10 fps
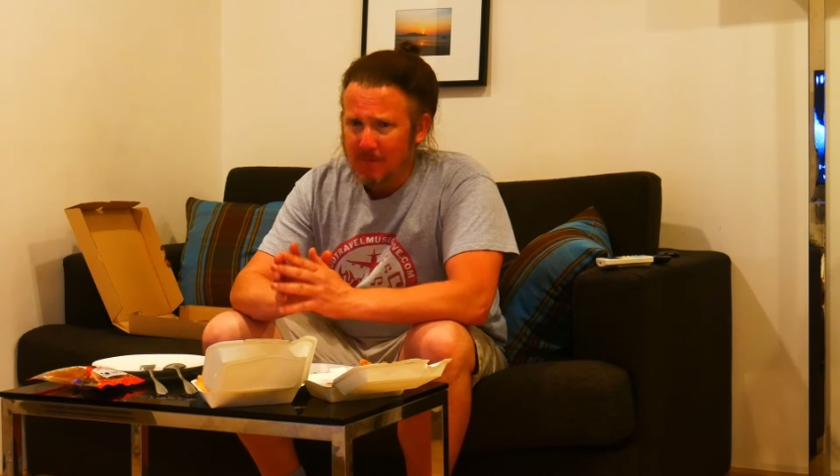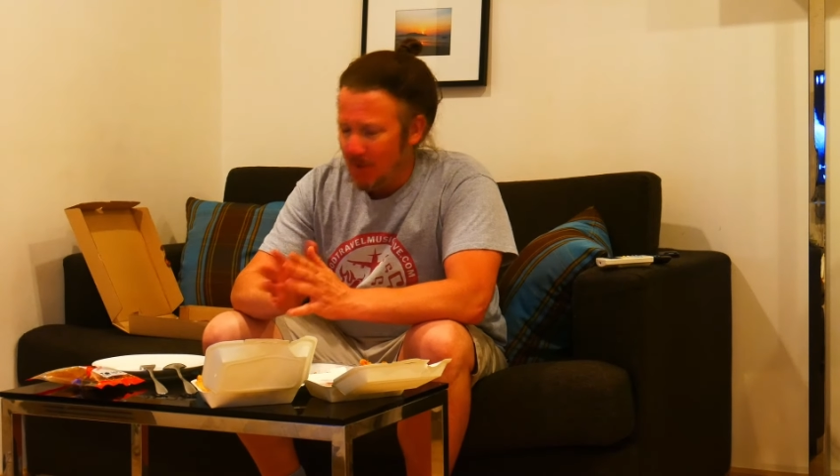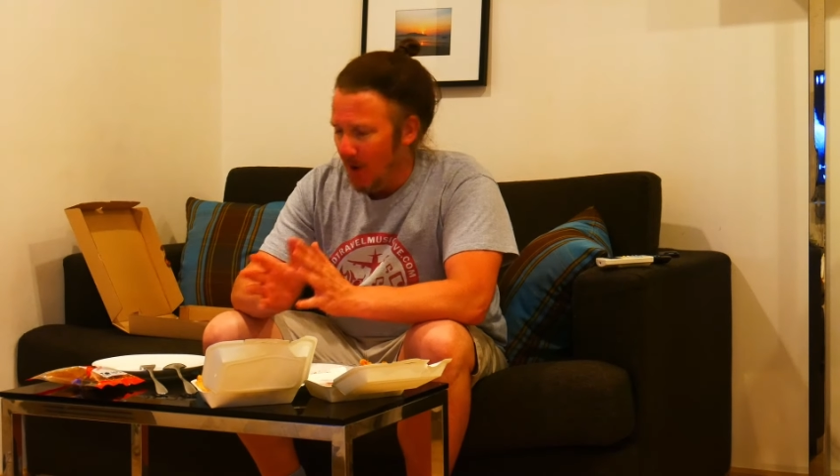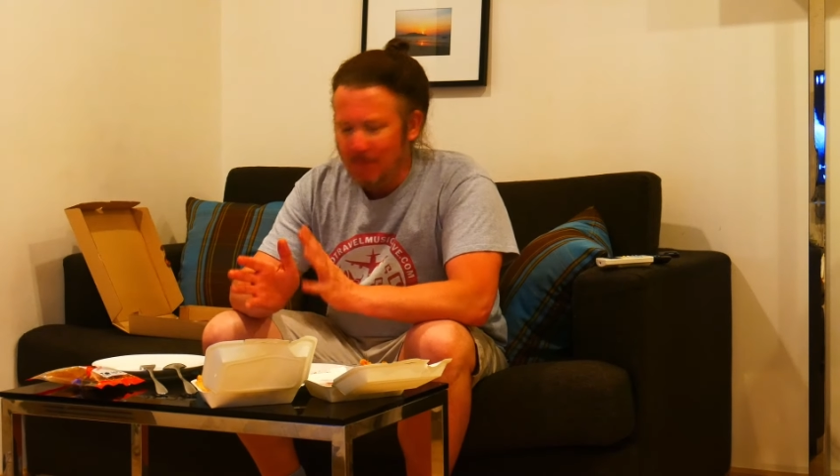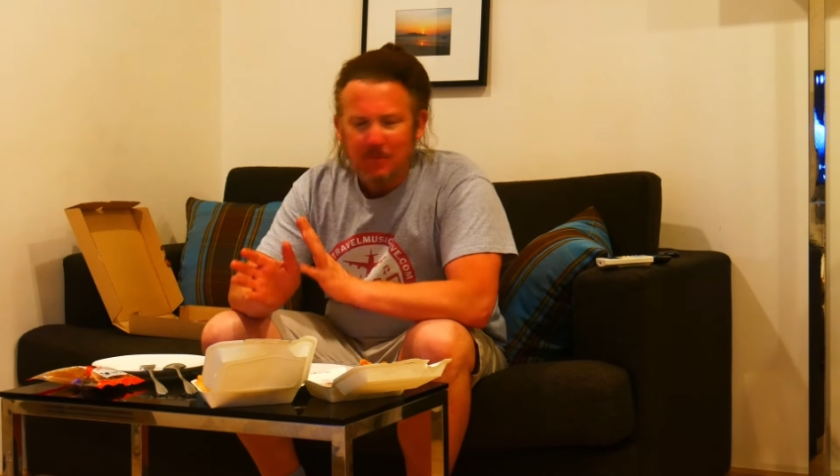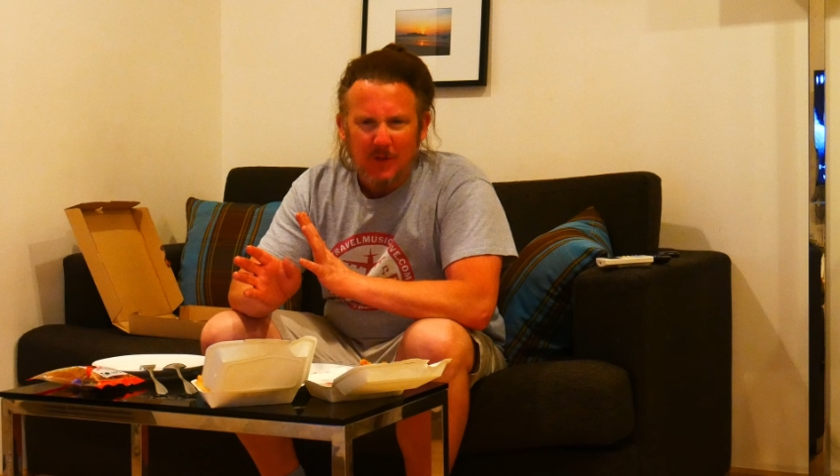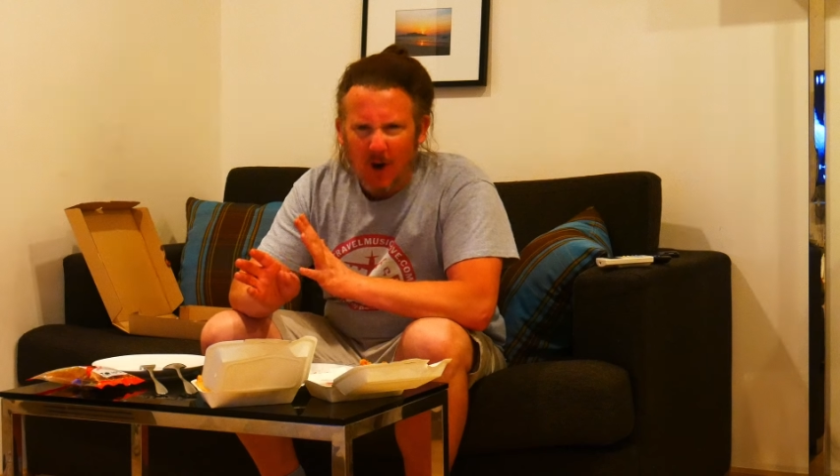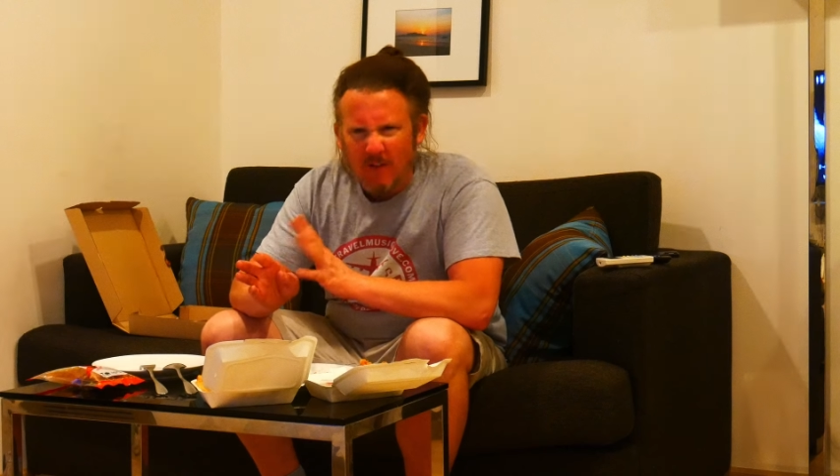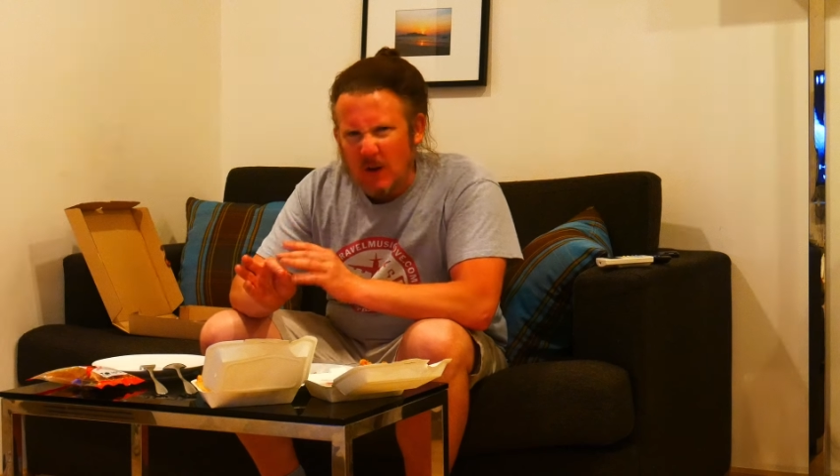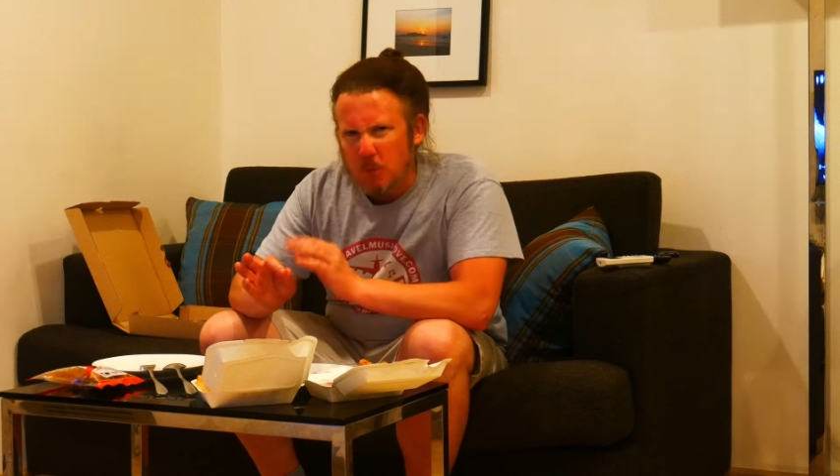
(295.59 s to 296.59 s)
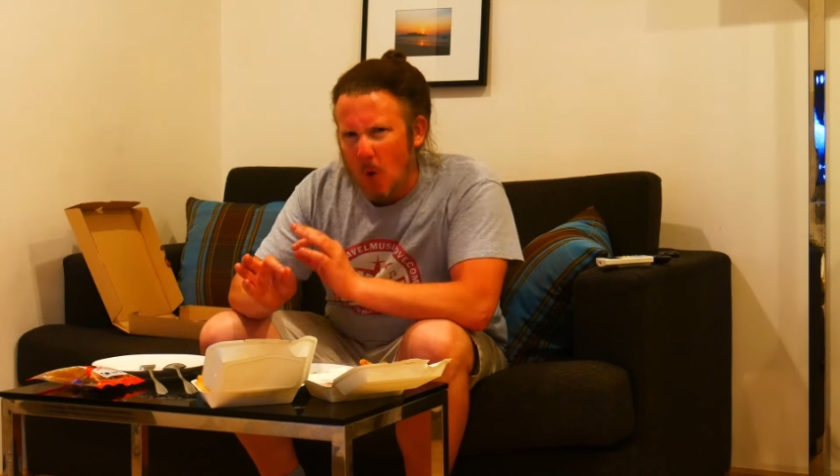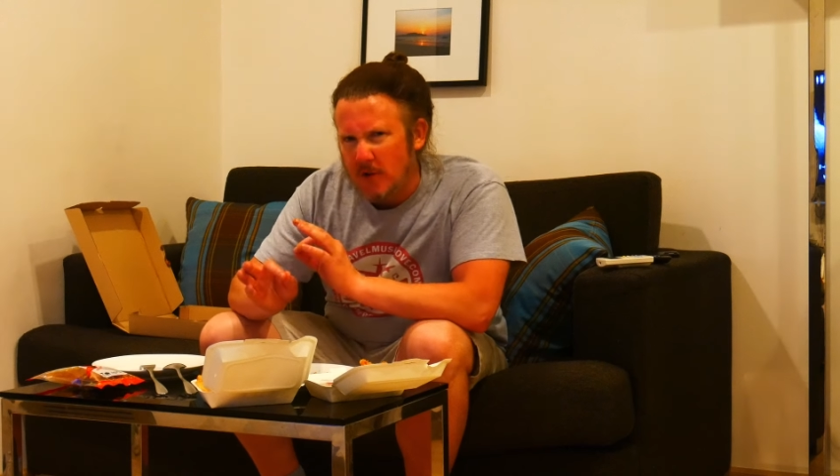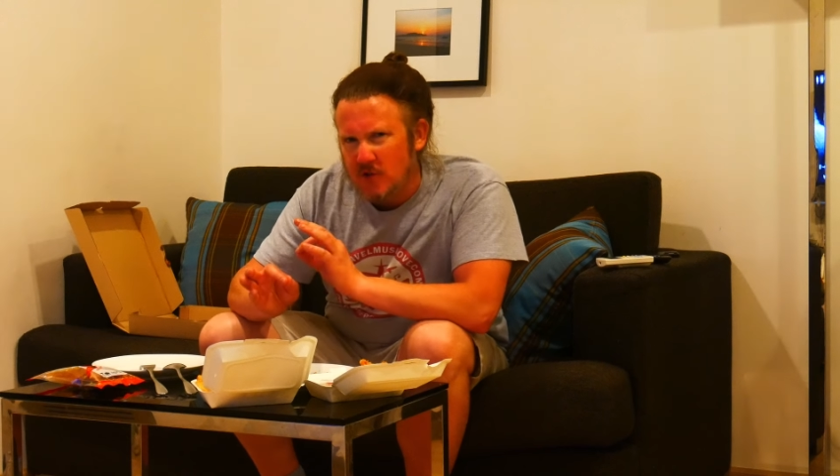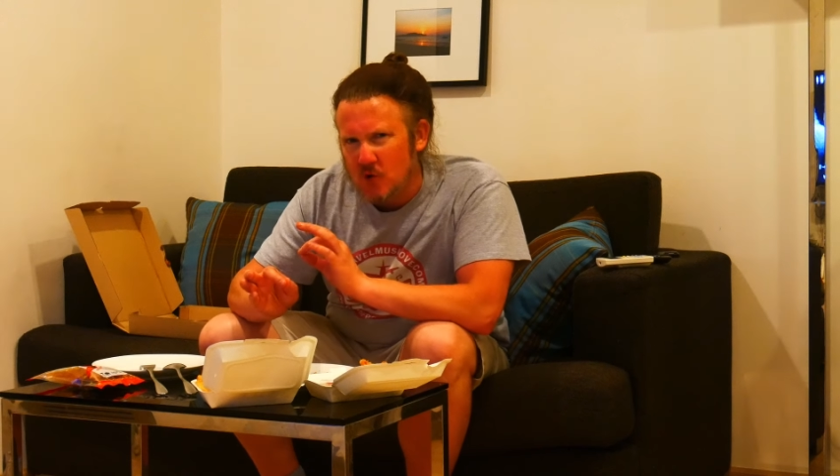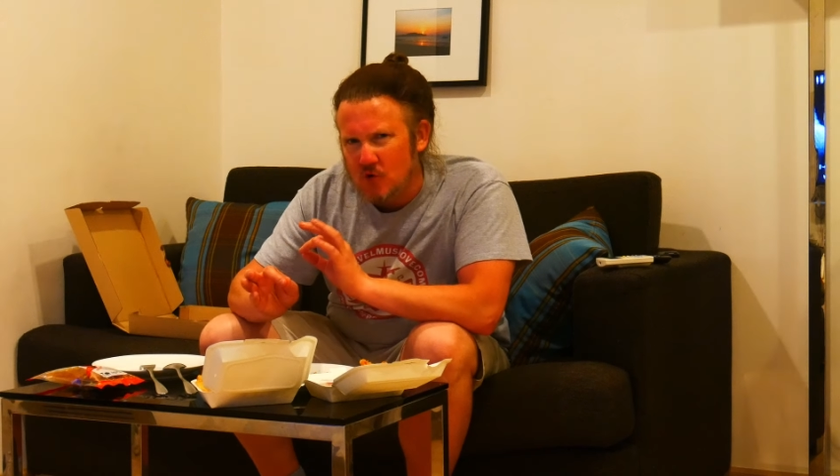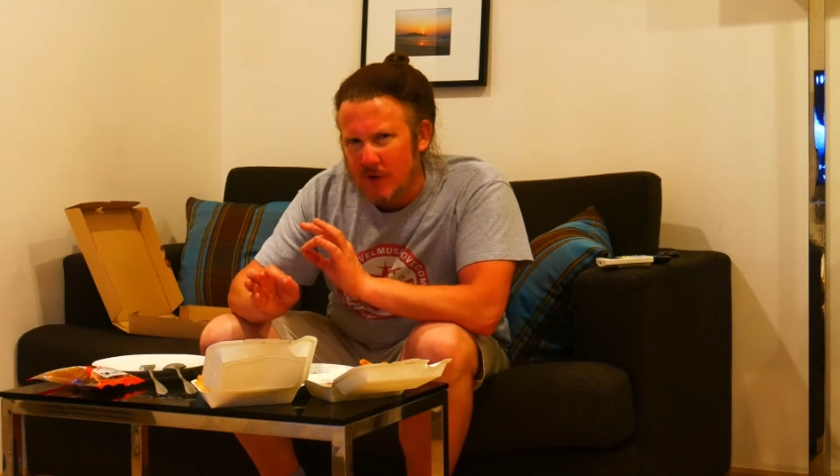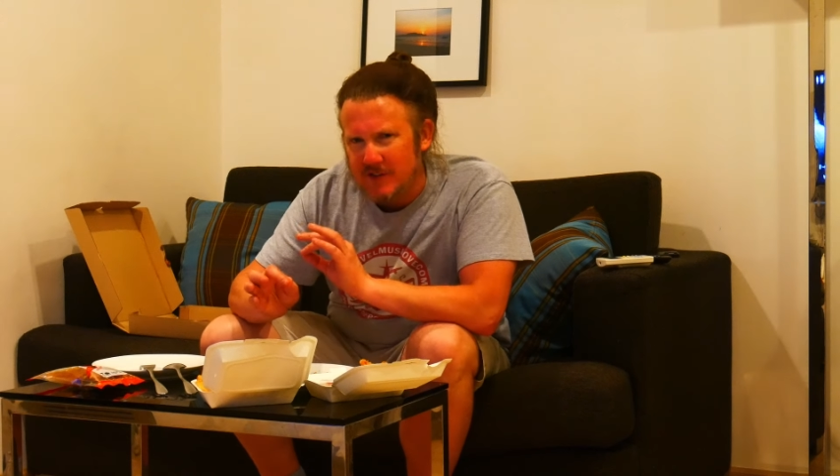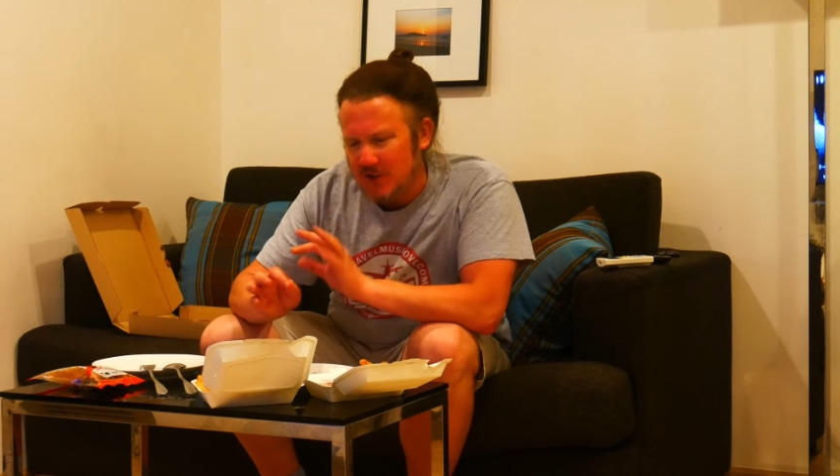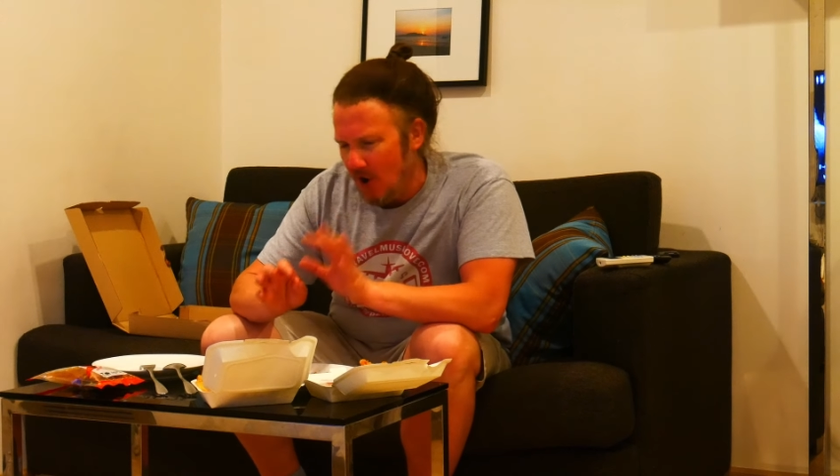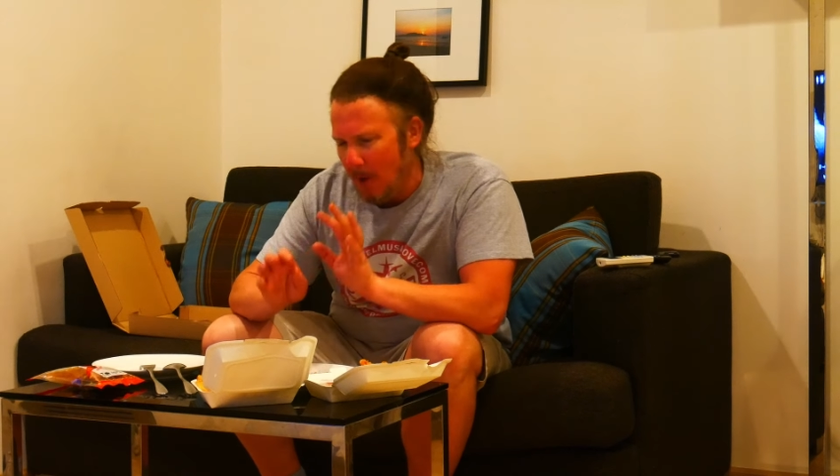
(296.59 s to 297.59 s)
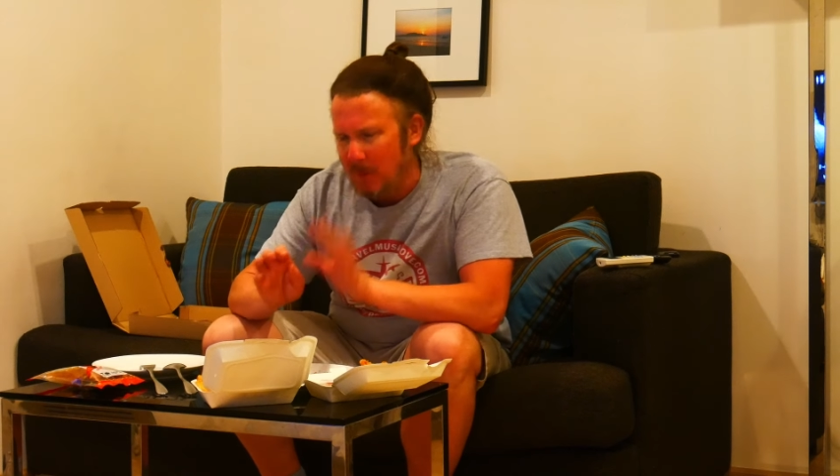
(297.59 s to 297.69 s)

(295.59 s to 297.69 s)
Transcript: that I've had 1 or 2 drinks tonight